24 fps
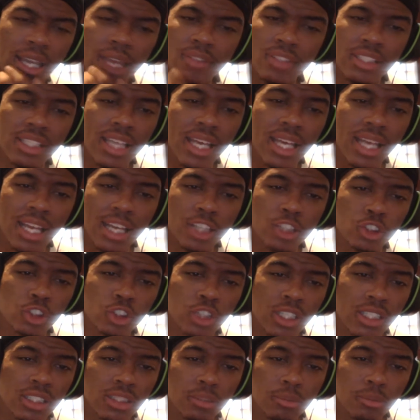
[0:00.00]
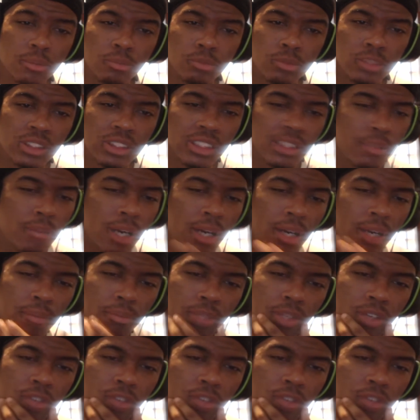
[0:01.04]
then after that I could try to send my